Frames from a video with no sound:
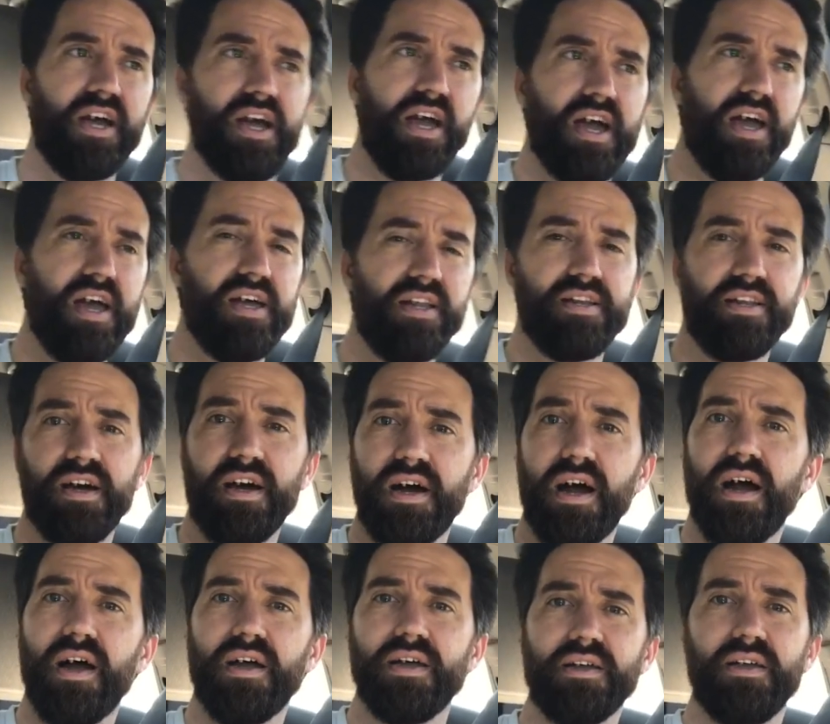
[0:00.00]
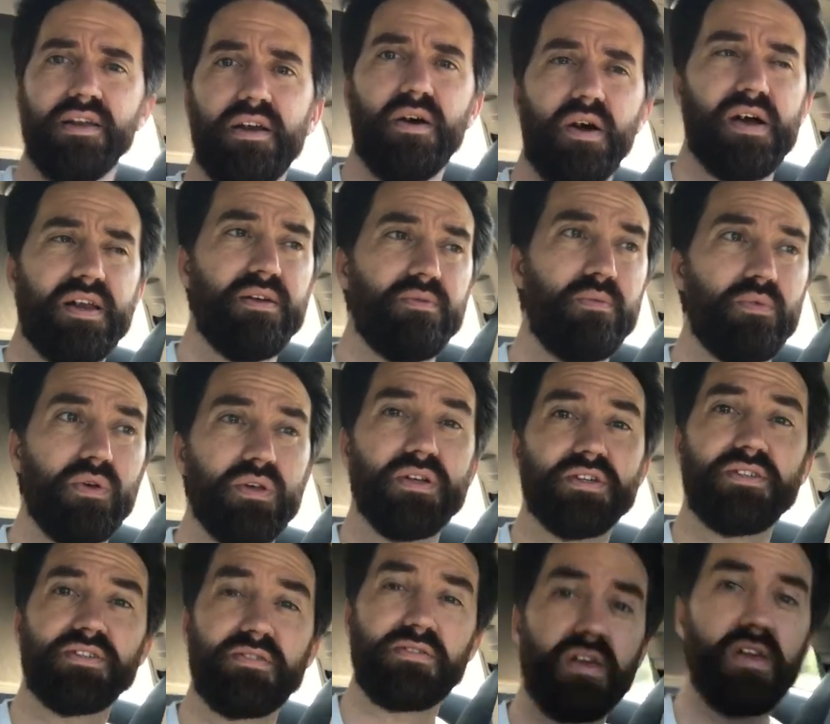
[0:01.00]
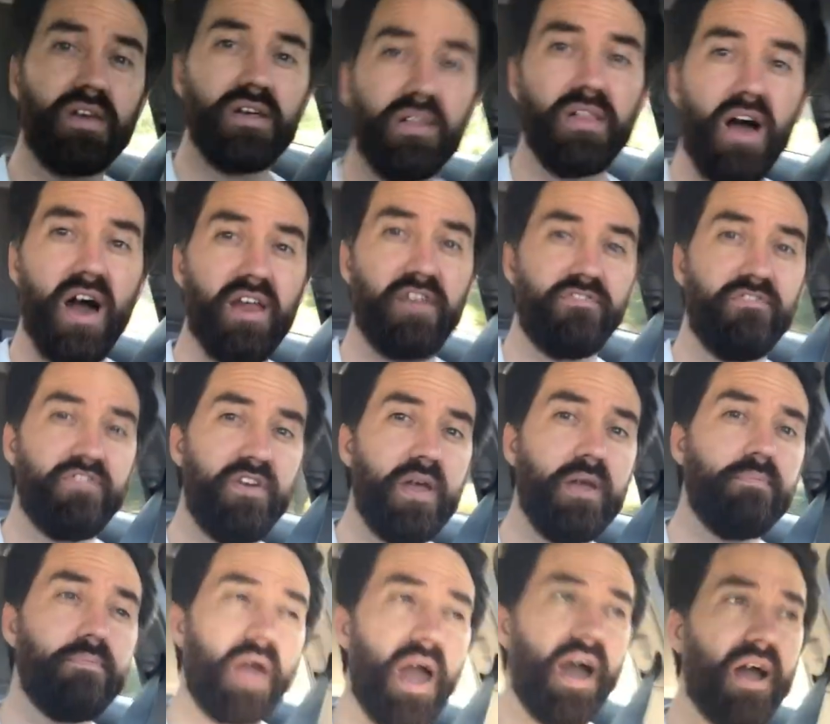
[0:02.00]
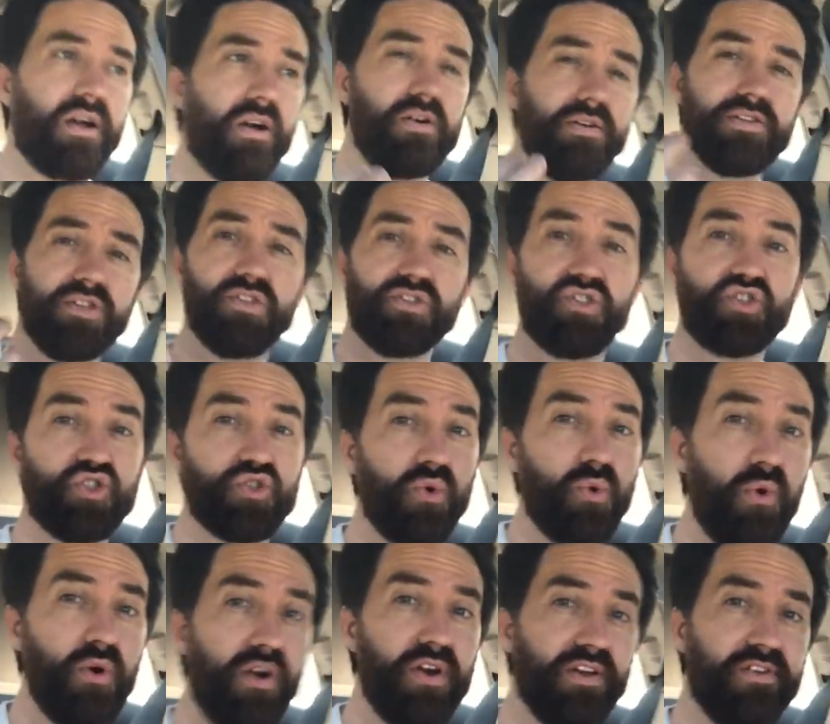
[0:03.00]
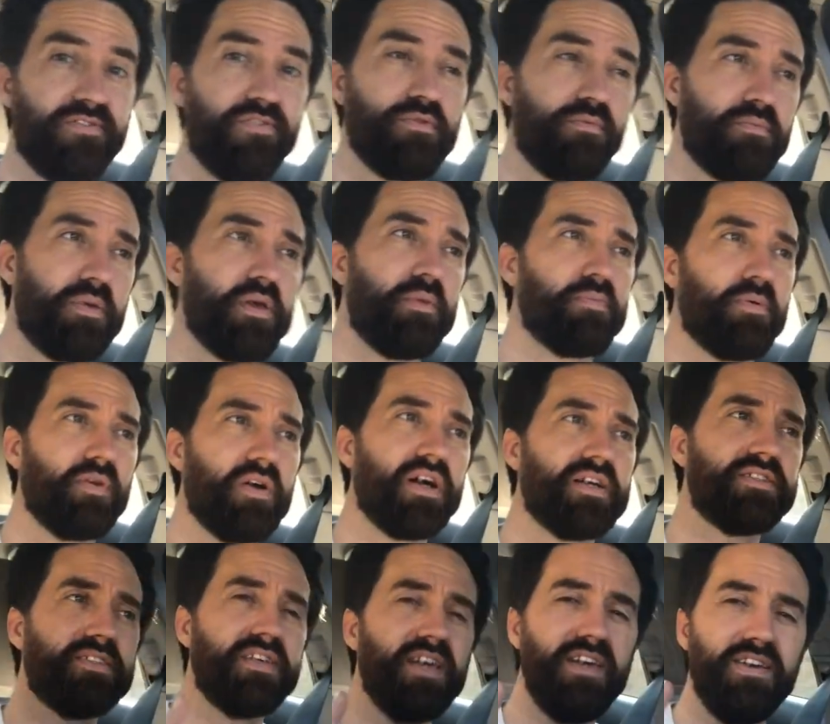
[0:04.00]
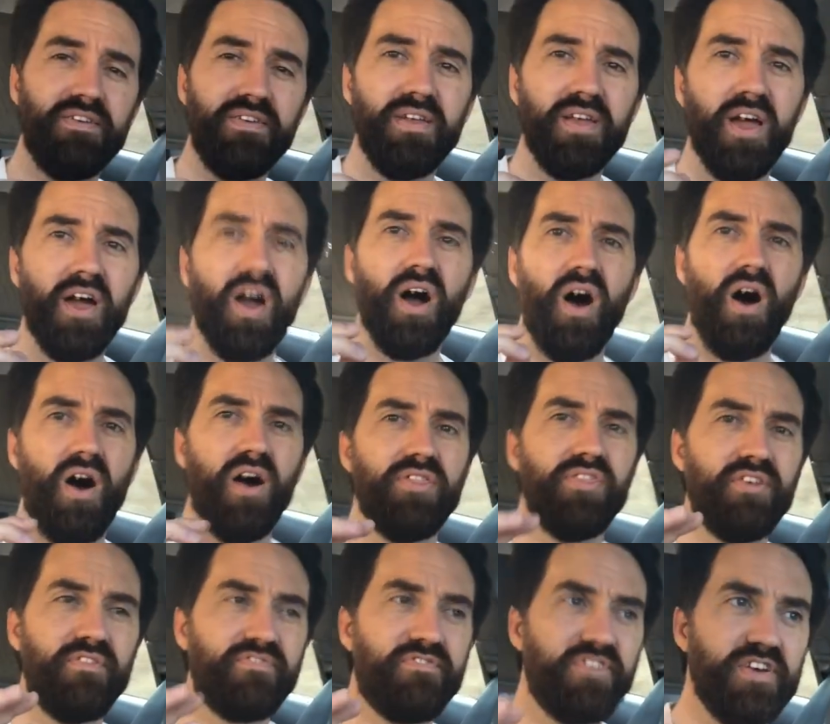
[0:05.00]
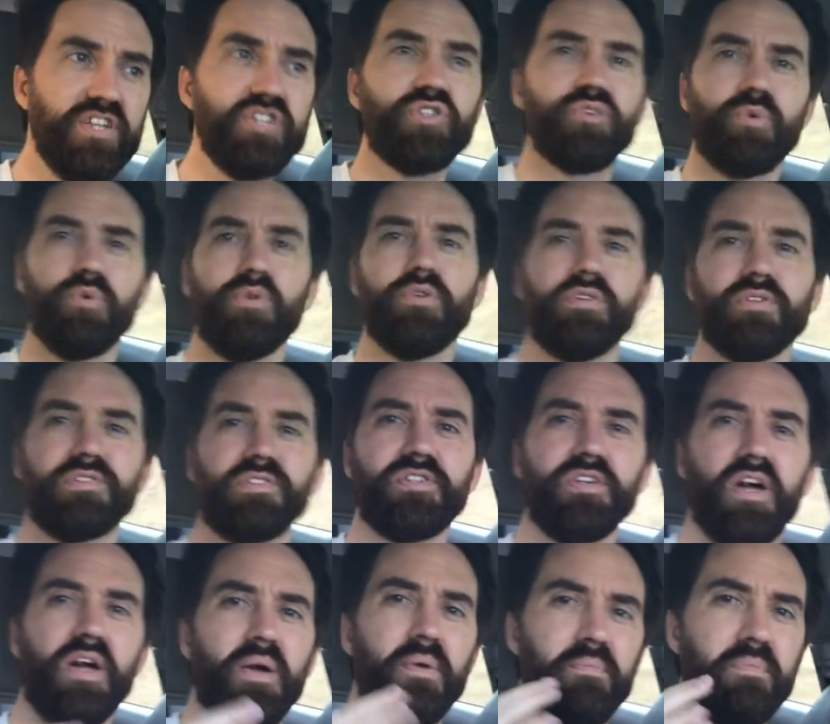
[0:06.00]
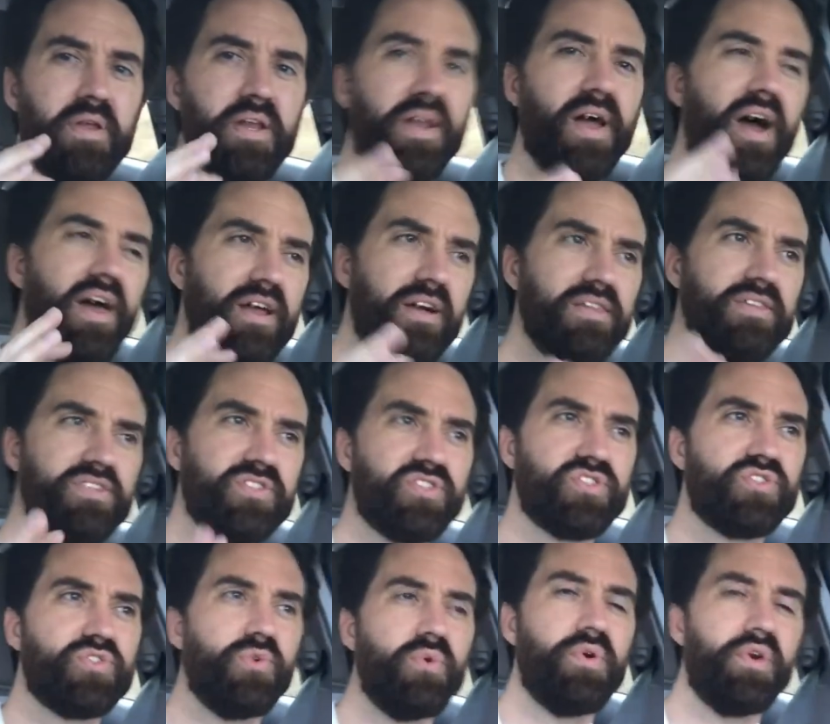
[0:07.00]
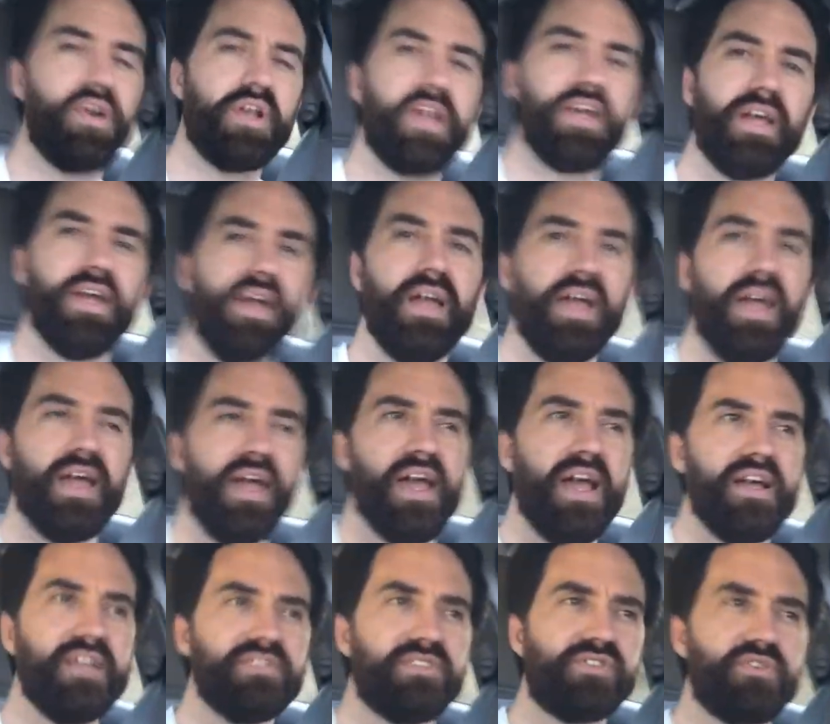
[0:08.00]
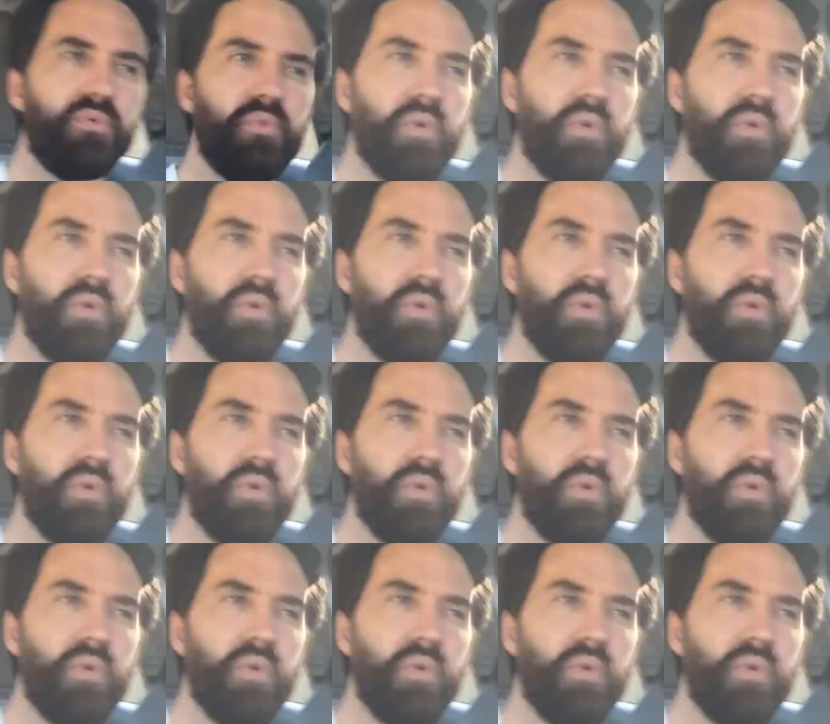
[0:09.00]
And, you know, I didn't really seek a lot of feedback on the story from people. I did on the visuals, but not on the story. And so